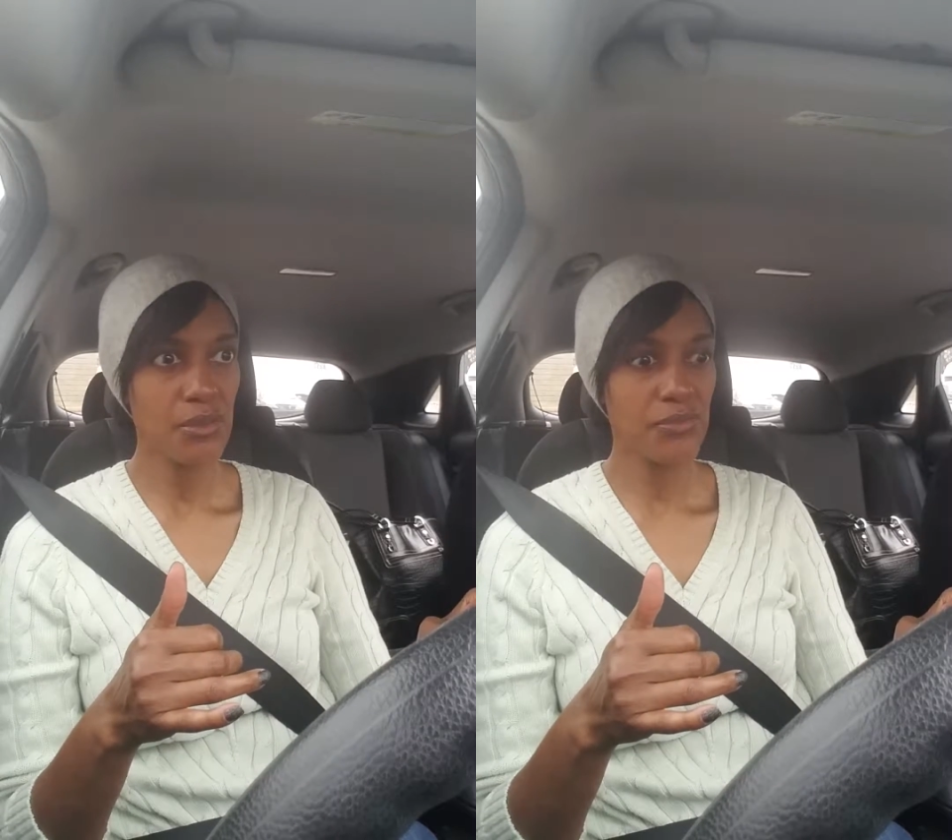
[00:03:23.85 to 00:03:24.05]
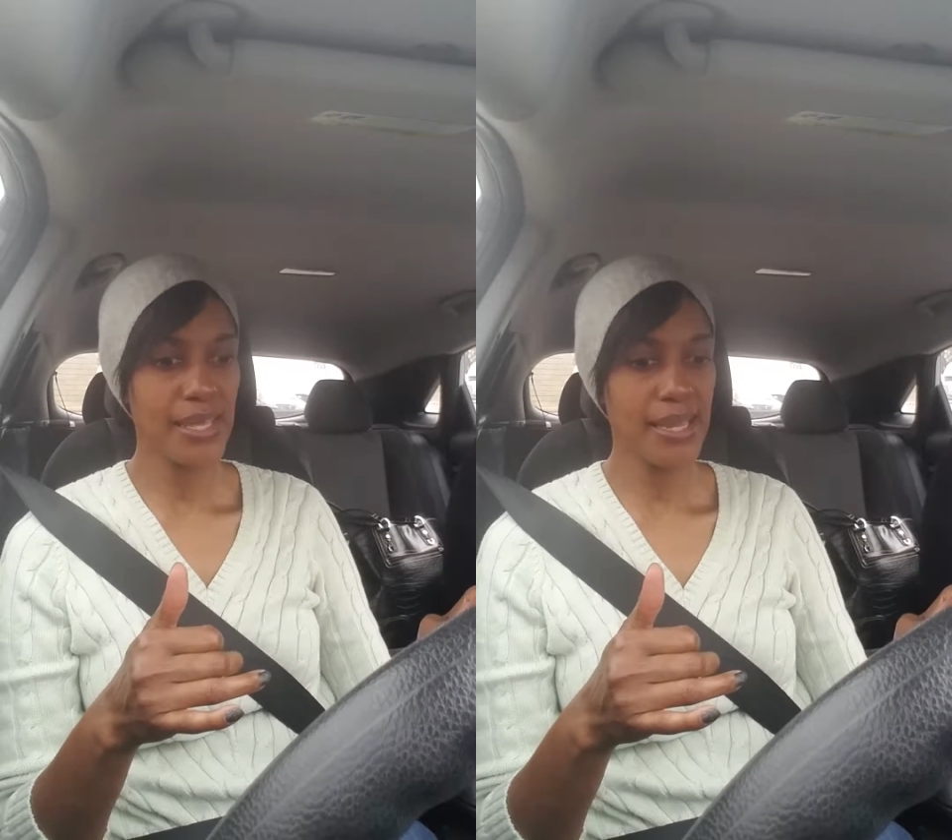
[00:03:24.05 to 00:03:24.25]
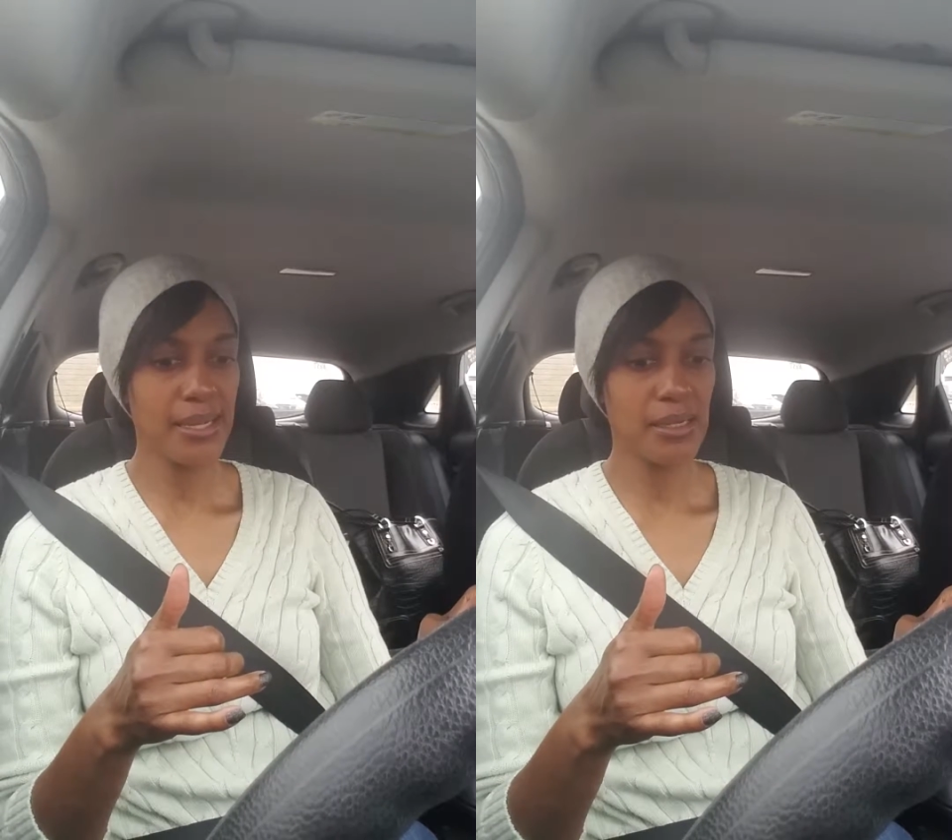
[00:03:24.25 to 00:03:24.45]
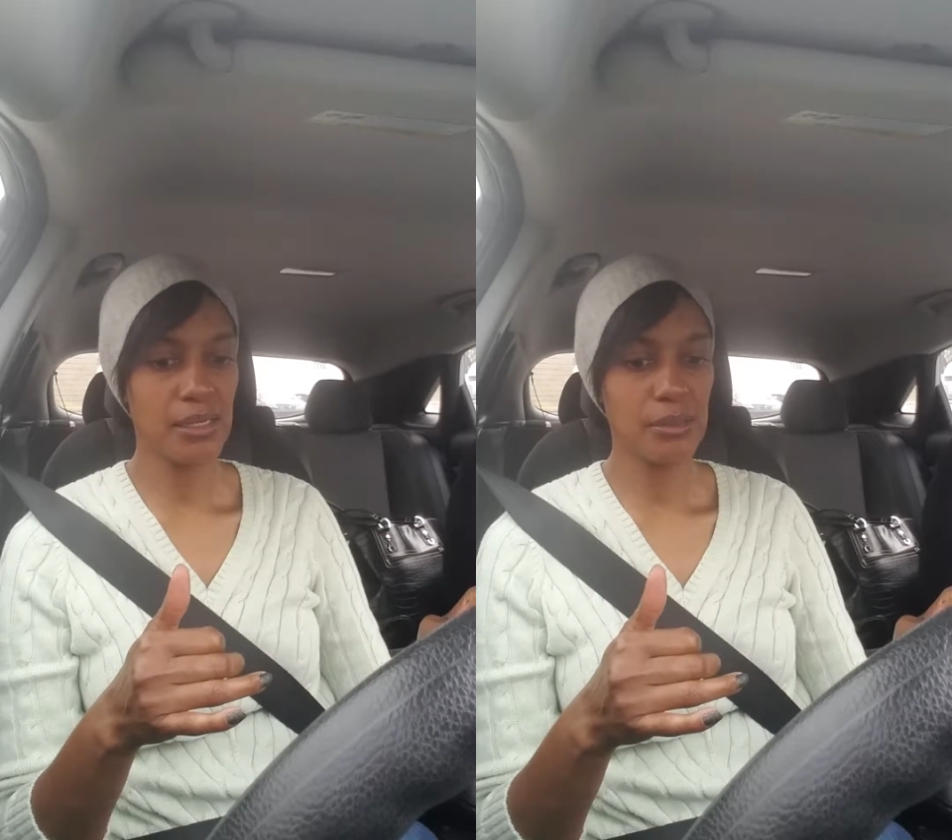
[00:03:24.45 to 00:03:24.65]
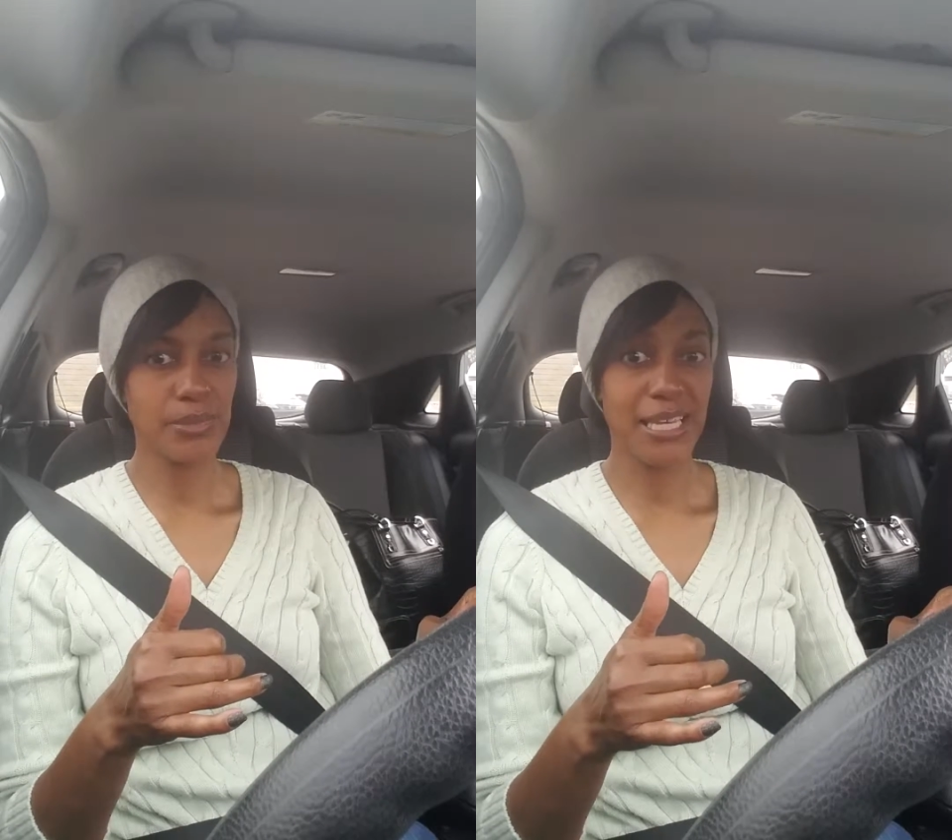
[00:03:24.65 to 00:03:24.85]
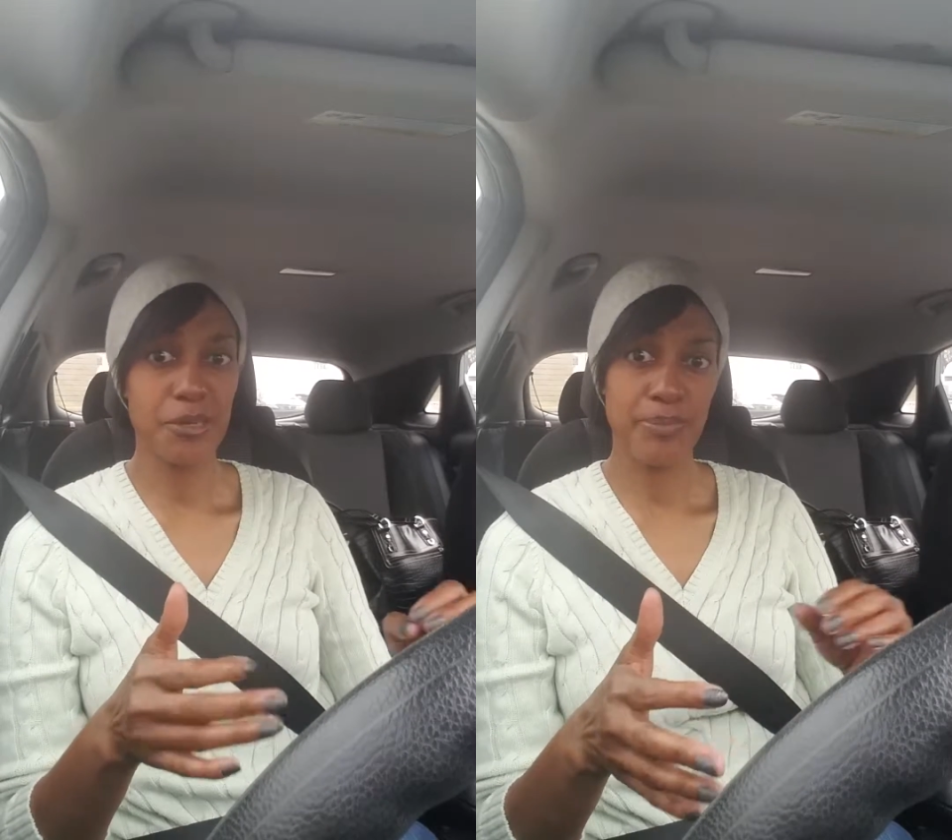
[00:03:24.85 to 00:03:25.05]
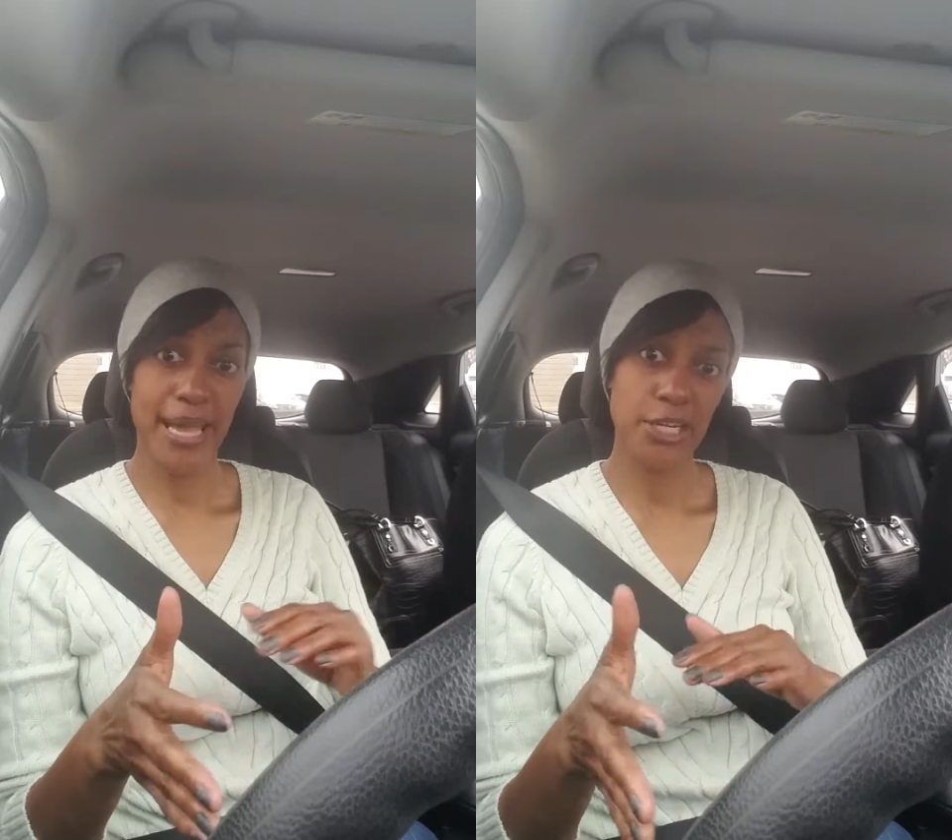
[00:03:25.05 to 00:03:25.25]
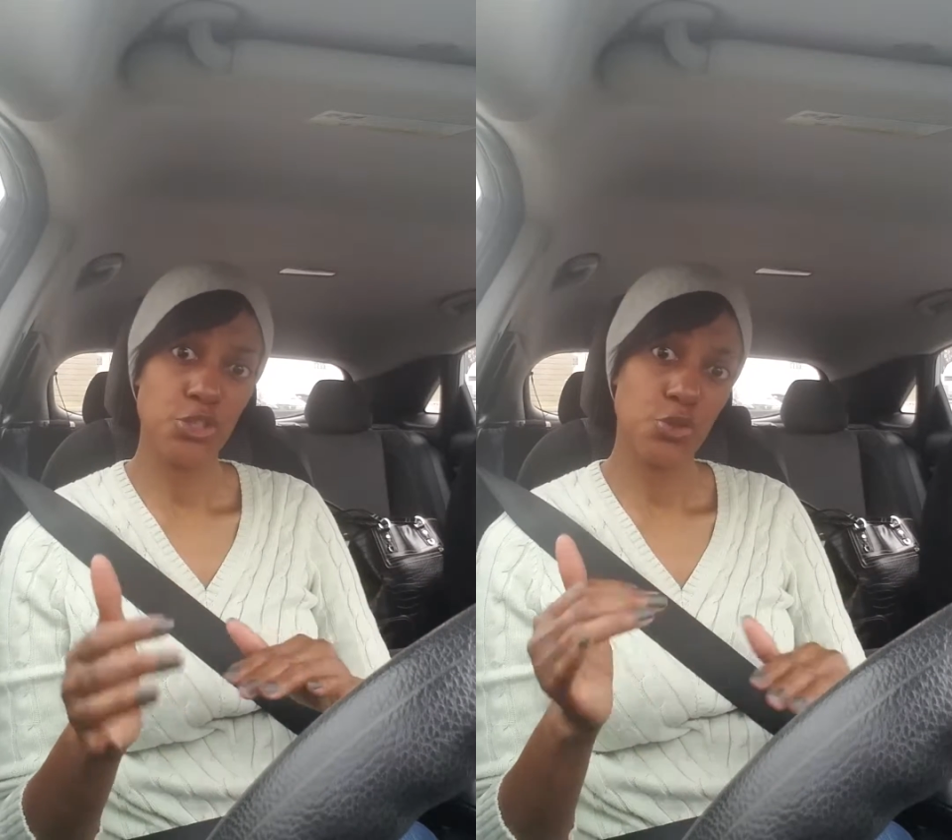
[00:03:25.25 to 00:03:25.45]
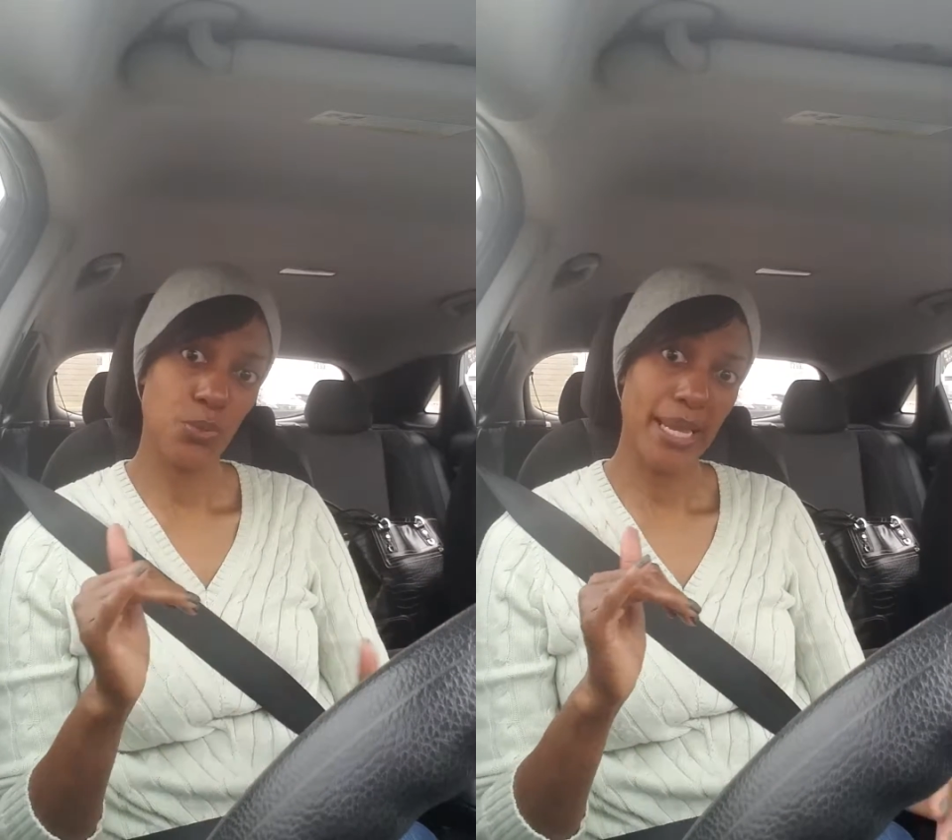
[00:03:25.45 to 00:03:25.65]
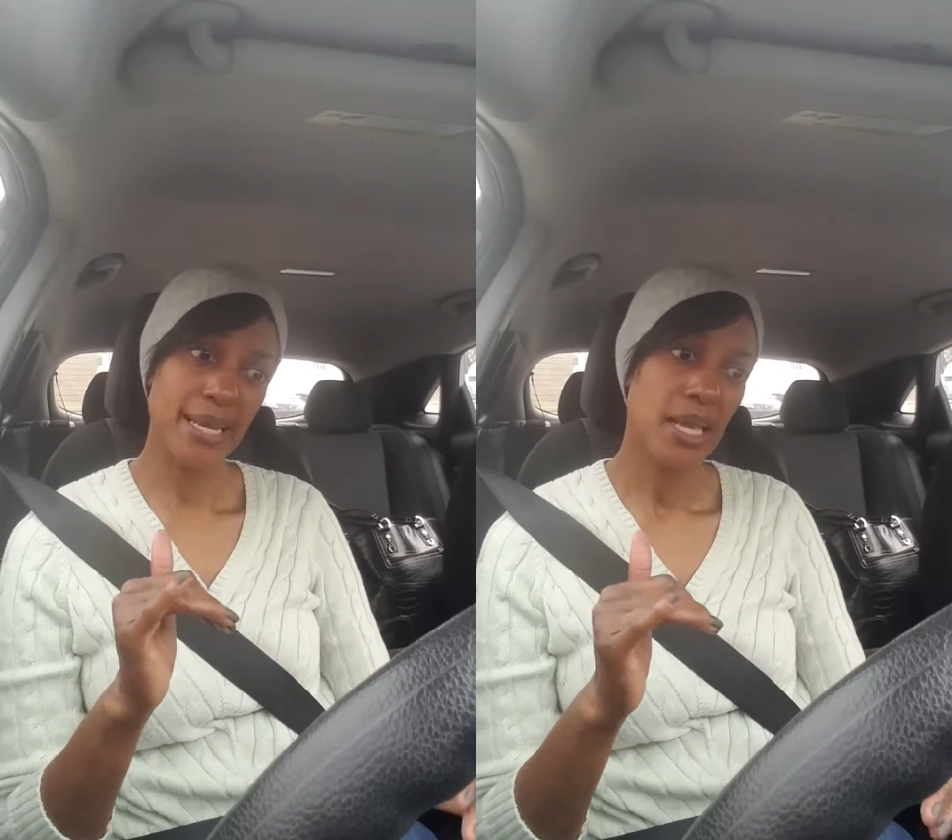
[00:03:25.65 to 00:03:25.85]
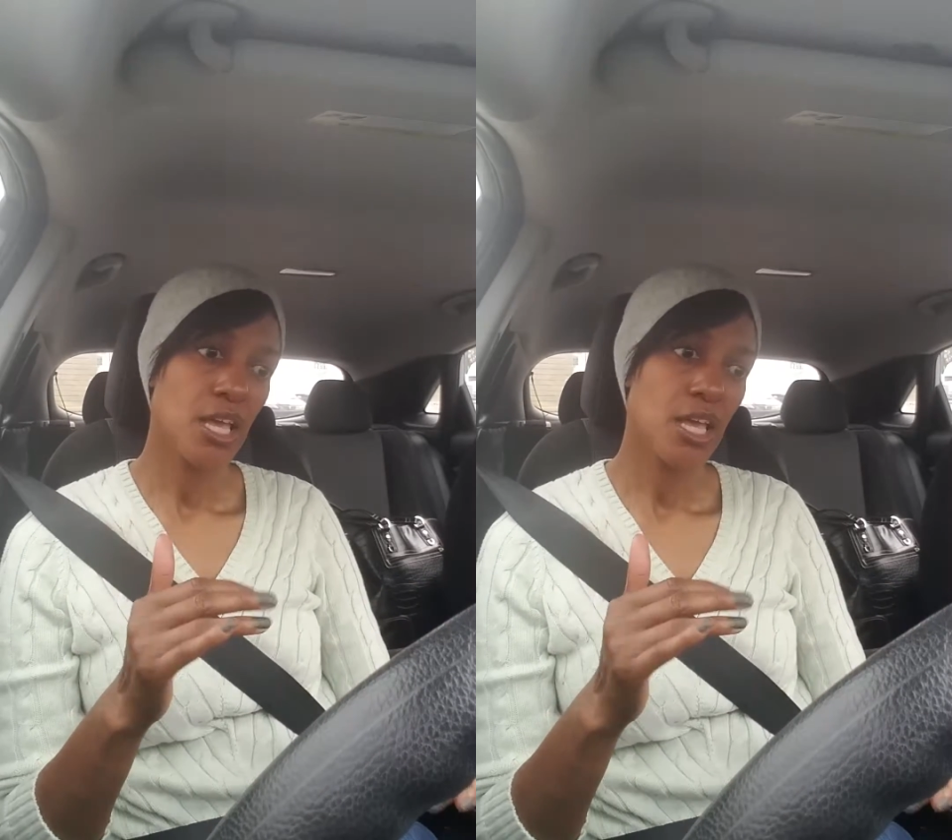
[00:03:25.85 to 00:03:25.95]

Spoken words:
that can impact your weight.